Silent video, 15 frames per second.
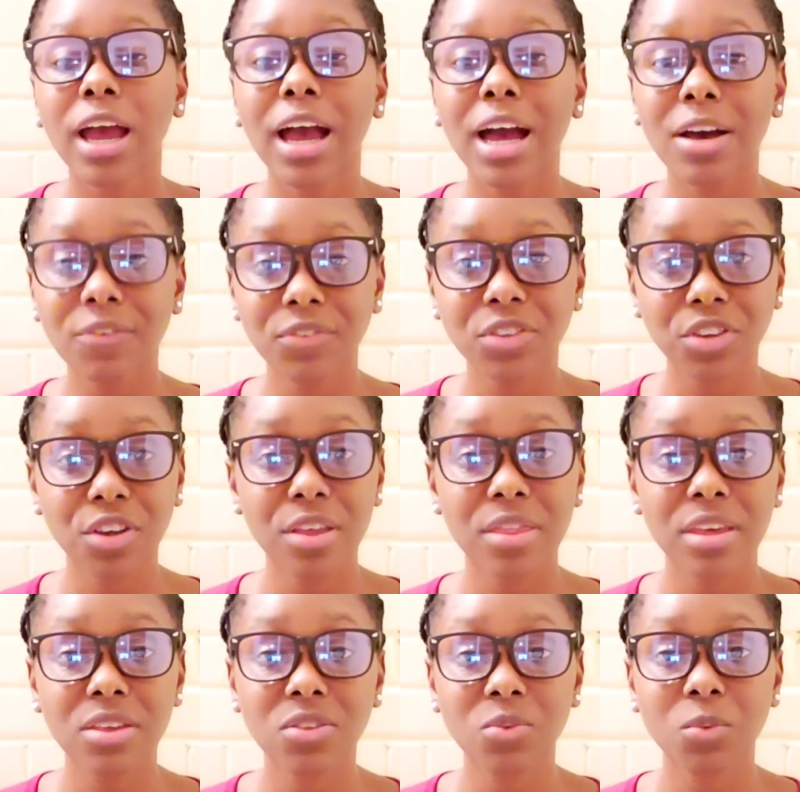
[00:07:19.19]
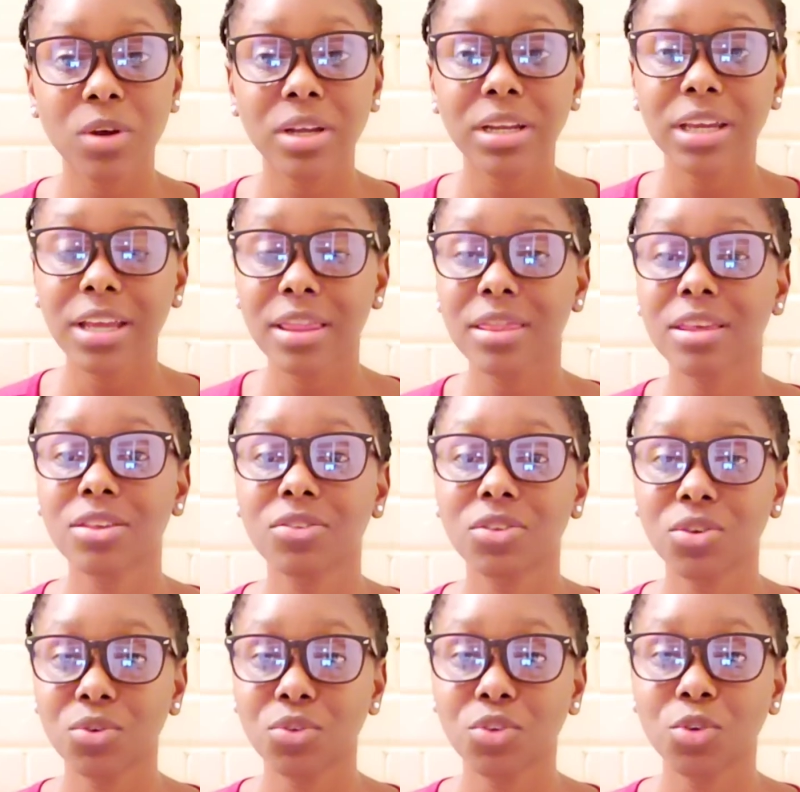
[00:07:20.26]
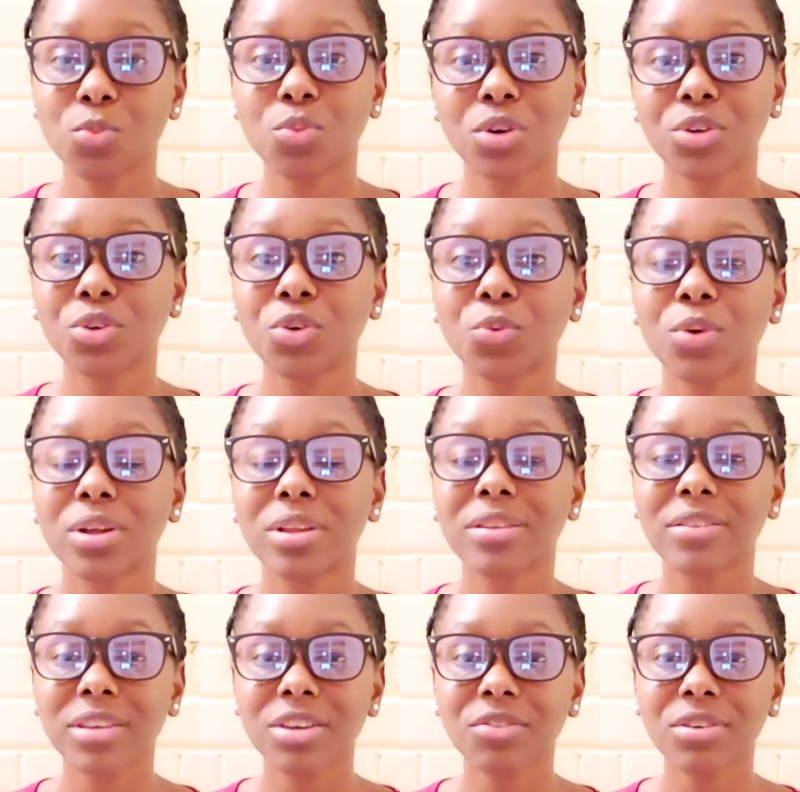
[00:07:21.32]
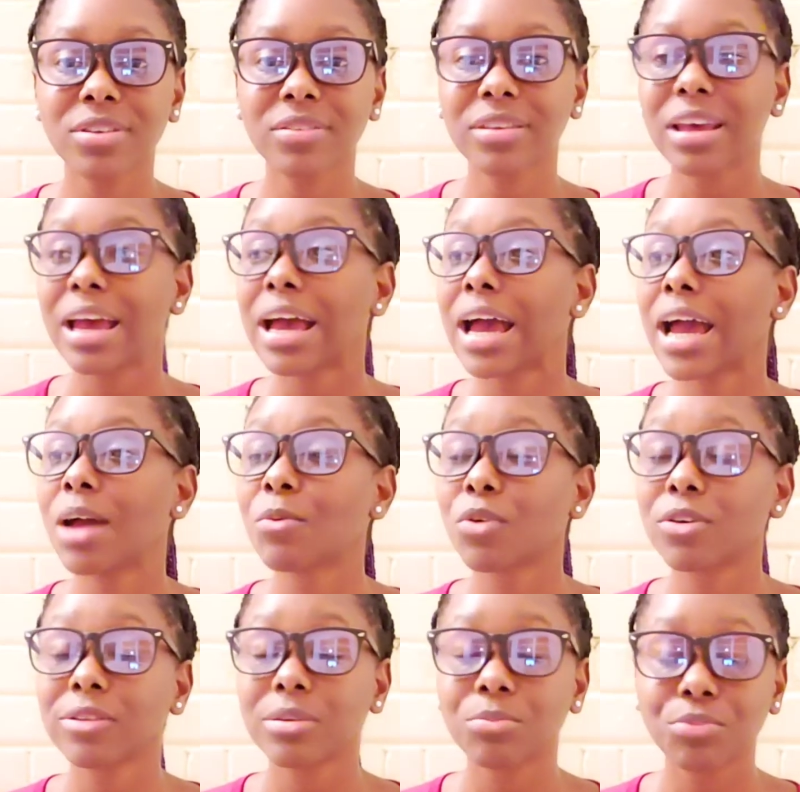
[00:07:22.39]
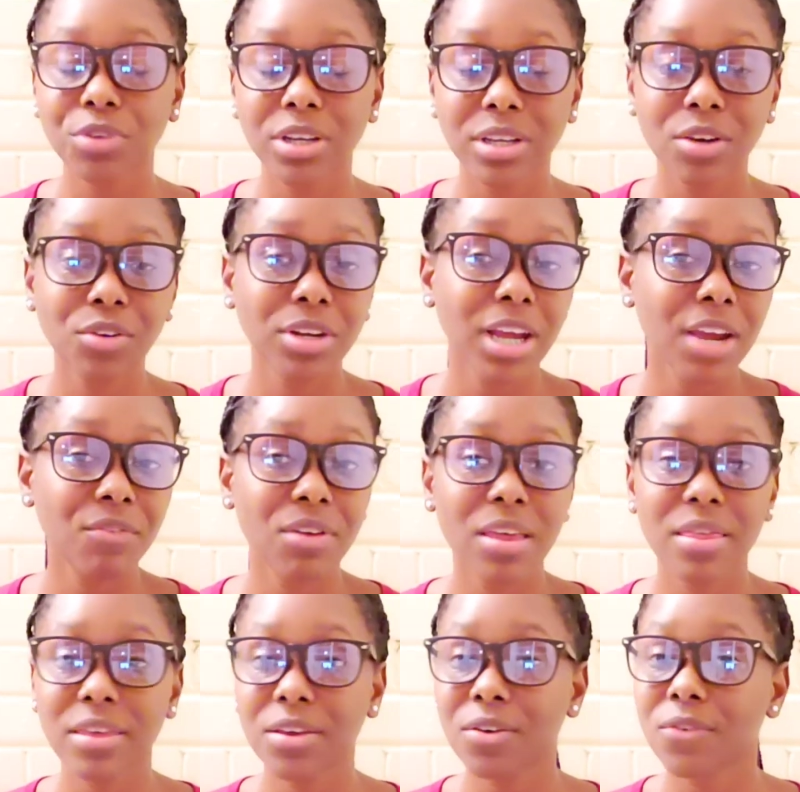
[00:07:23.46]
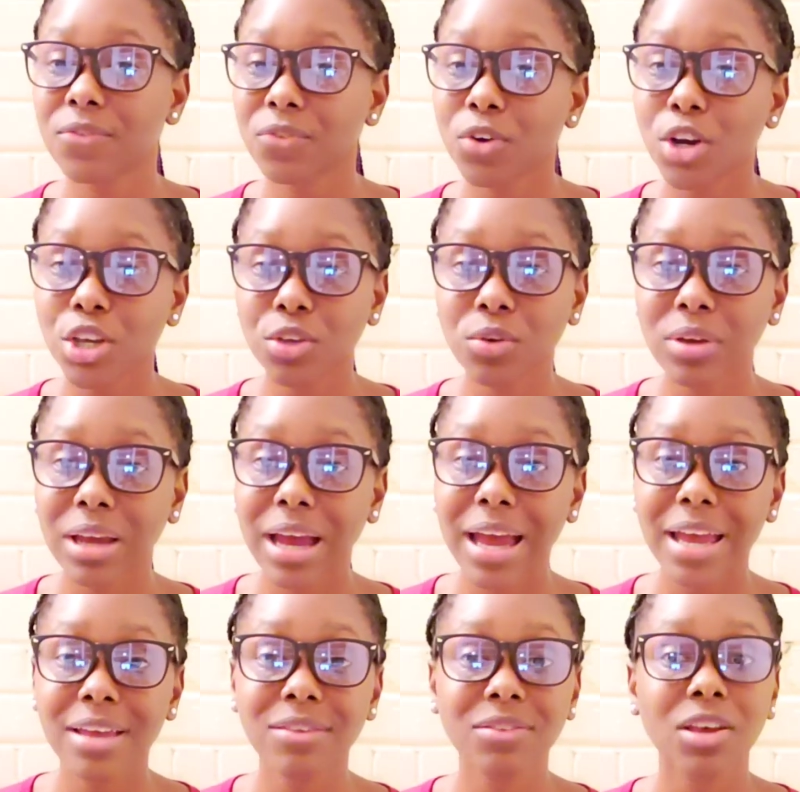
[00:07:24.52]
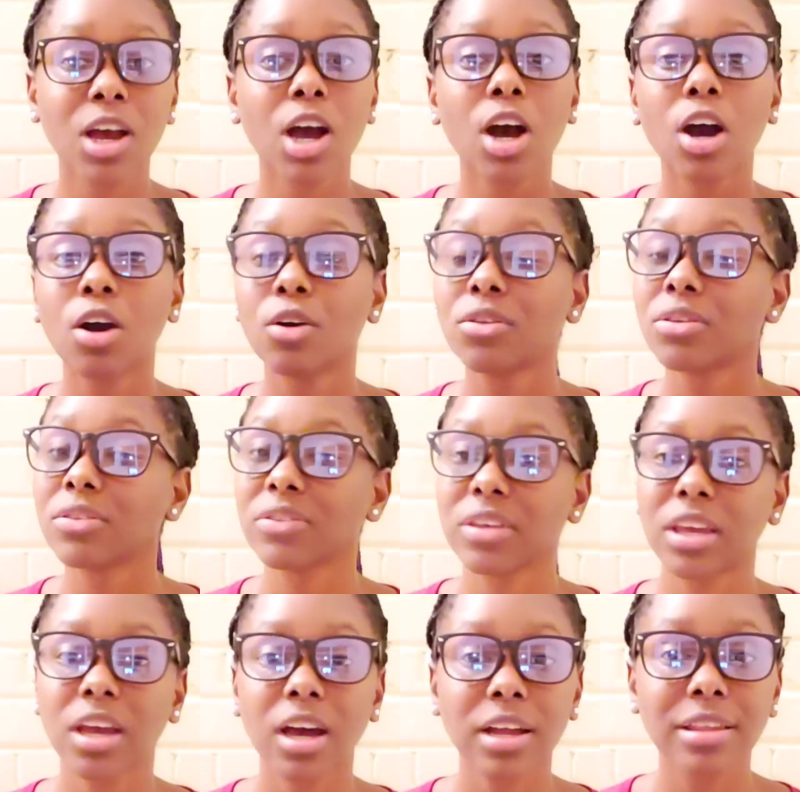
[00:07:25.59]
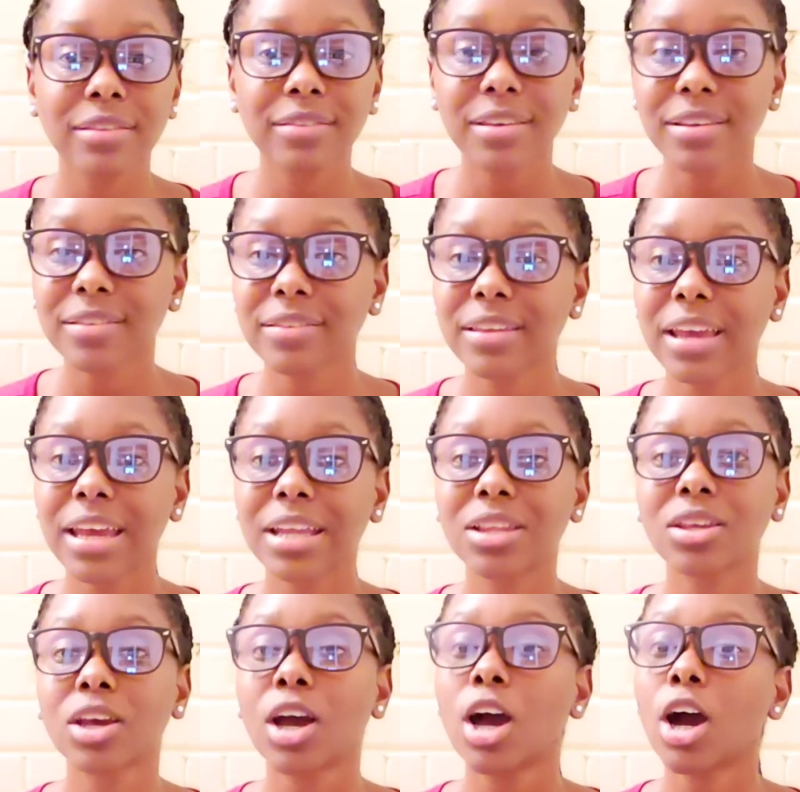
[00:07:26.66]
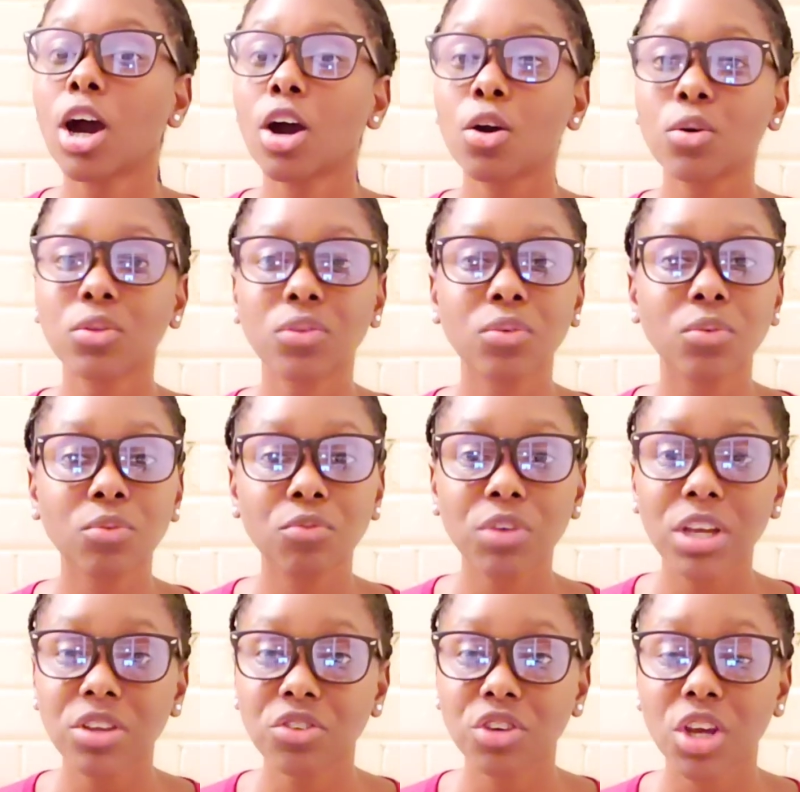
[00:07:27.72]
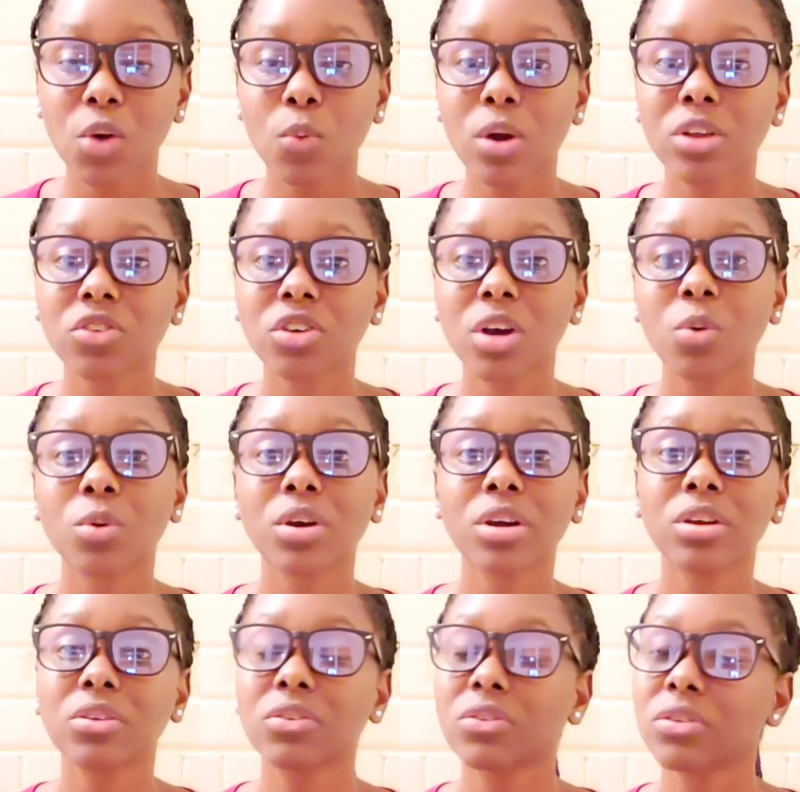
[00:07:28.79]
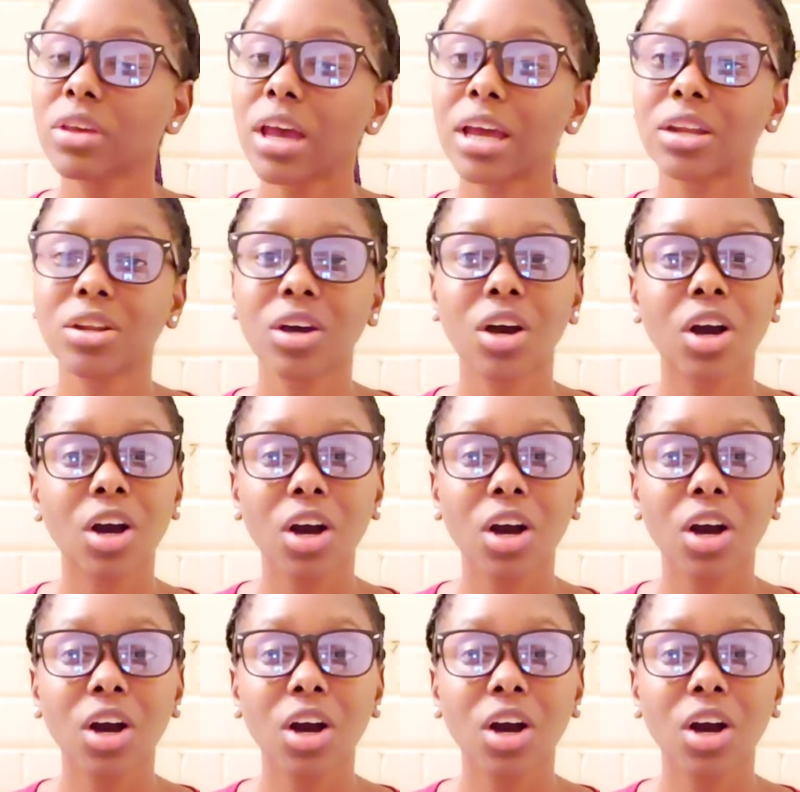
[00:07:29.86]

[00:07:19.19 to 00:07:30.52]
After this one, in this YouTube 101 series, I'm going to break down everything for you guys, how to stay consistent, how to reach your watch hours, and